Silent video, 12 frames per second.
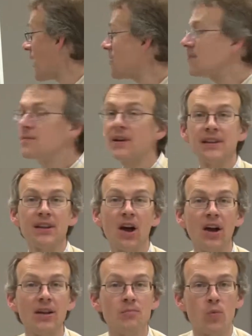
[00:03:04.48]
every
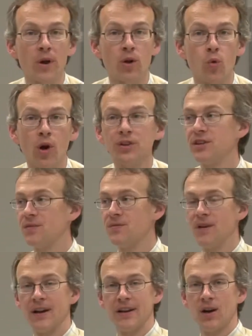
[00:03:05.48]
time we
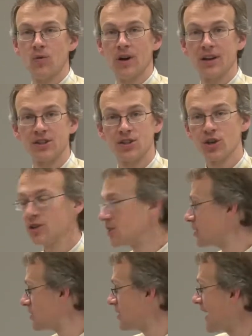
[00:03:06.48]
quantify our
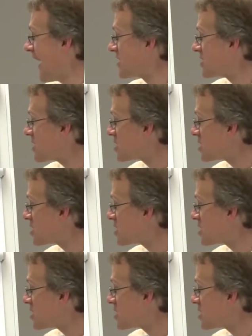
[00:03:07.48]
uncertainty as